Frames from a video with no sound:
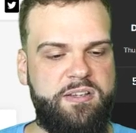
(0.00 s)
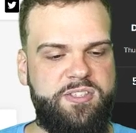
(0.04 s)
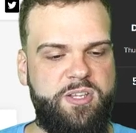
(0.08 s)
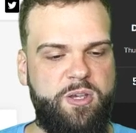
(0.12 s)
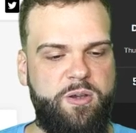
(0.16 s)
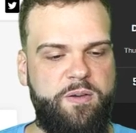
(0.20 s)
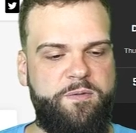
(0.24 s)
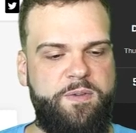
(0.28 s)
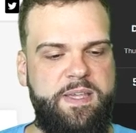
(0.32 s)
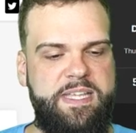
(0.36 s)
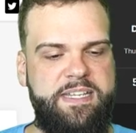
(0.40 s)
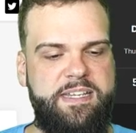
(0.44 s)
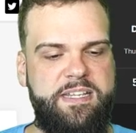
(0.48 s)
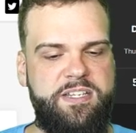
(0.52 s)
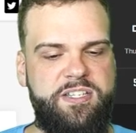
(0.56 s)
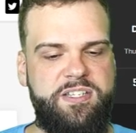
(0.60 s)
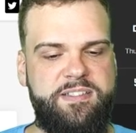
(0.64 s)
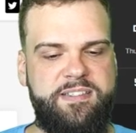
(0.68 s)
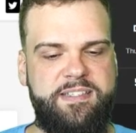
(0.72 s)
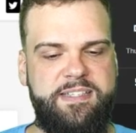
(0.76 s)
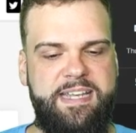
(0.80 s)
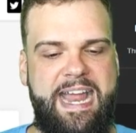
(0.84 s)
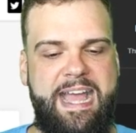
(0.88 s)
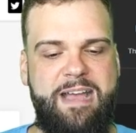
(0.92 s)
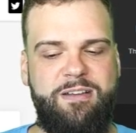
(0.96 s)
So if he
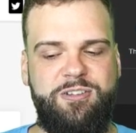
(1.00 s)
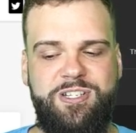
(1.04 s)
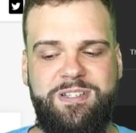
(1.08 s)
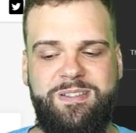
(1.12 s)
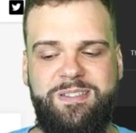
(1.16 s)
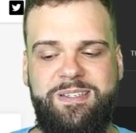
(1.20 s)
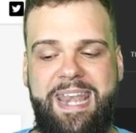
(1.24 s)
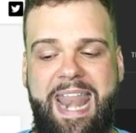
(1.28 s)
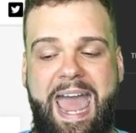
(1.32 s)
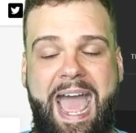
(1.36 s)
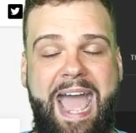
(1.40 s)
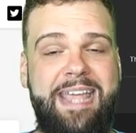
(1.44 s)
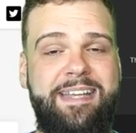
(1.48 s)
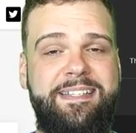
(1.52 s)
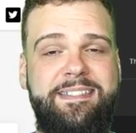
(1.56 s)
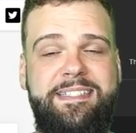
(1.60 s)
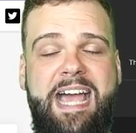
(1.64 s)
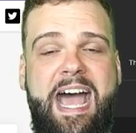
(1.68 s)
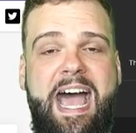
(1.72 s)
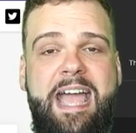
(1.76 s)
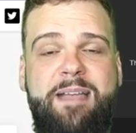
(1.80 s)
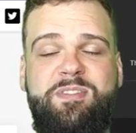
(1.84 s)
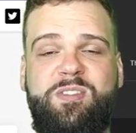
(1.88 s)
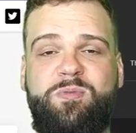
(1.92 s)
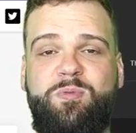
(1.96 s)
dishes it out just 9
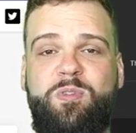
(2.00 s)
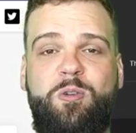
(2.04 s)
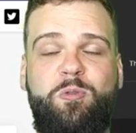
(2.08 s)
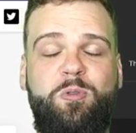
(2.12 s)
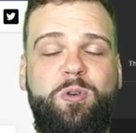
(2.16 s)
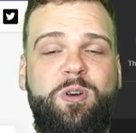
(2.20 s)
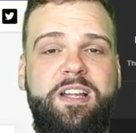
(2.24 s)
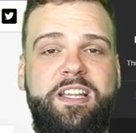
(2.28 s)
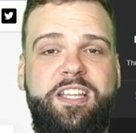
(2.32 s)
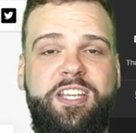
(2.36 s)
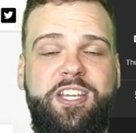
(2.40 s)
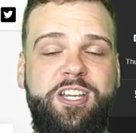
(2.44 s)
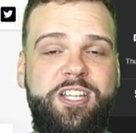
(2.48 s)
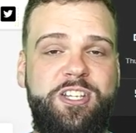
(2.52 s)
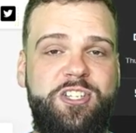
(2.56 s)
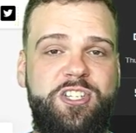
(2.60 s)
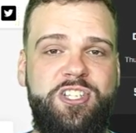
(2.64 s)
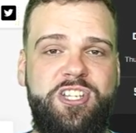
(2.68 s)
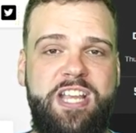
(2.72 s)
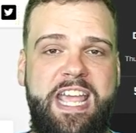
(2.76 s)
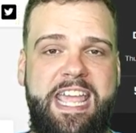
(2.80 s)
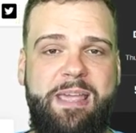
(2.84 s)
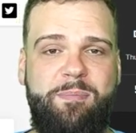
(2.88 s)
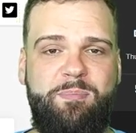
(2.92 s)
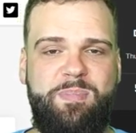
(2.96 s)
times, well, we're in good
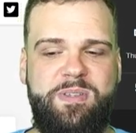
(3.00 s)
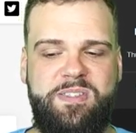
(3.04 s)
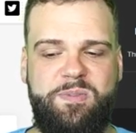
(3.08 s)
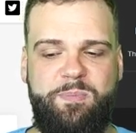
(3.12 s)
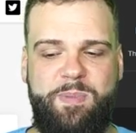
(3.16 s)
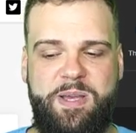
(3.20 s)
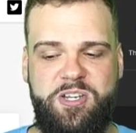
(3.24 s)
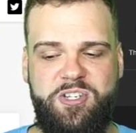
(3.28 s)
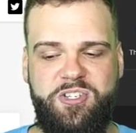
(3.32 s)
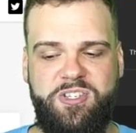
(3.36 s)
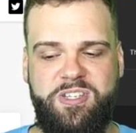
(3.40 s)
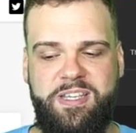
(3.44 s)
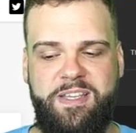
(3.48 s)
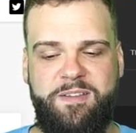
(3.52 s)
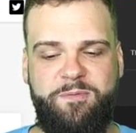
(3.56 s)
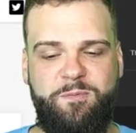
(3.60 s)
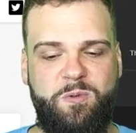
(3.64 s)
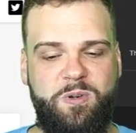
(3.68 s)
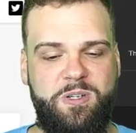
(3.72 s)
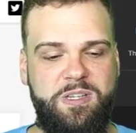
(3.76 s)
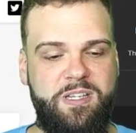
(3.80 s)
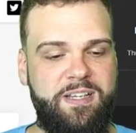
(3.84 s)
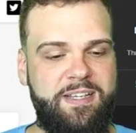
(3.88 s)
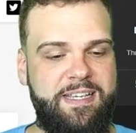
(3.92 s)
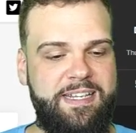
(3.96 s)
shape, especially
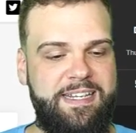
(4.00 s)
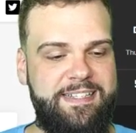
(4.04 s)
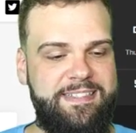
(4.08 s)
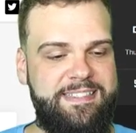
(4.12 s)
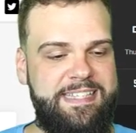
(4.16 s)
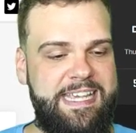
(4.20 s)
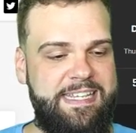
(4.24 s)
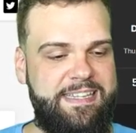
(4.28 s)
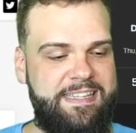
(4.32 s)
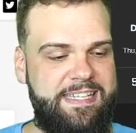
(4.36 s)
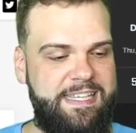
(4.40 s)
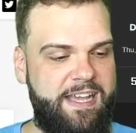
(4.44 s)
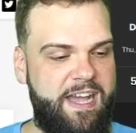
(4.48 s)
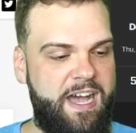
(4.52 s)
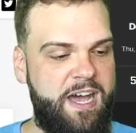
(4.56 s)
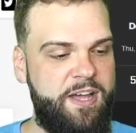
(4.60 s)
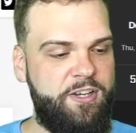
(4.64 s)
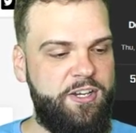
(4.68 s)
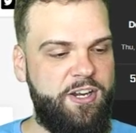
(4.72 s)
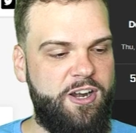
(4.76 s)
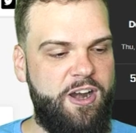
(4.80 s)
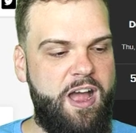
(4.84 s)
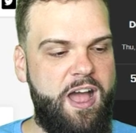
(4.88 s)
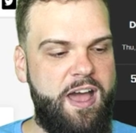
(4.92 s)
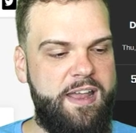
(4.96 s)
if we're looking to take the
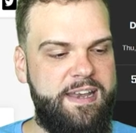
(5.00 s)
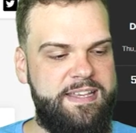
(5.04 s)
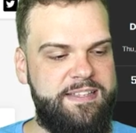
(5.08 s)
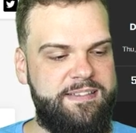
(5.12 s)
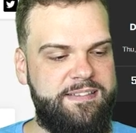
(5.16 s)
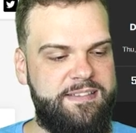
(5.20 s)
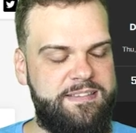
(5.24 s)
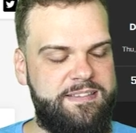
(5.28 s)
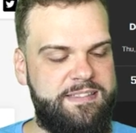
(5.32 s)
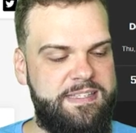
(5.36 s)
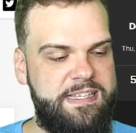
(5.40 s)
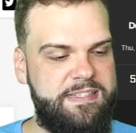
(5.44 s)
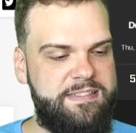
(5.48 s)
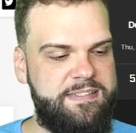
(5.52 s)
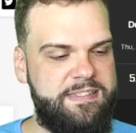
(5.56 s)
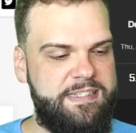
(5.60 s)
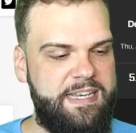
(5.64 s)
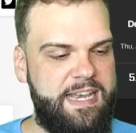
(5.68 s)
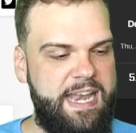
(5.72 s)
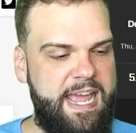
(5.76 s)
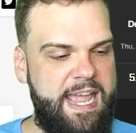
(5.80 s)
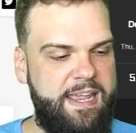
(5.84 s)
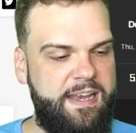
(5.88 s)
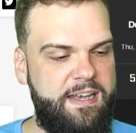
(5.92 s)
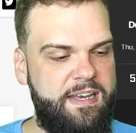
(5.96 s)
under on his assists
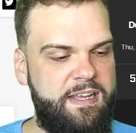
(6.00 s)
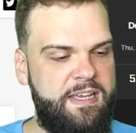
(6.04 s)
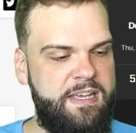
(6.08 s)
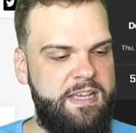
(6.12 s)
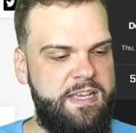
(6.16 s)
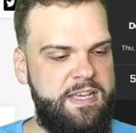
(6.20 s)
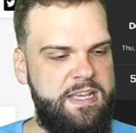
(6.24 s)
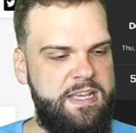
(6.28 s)
tonight.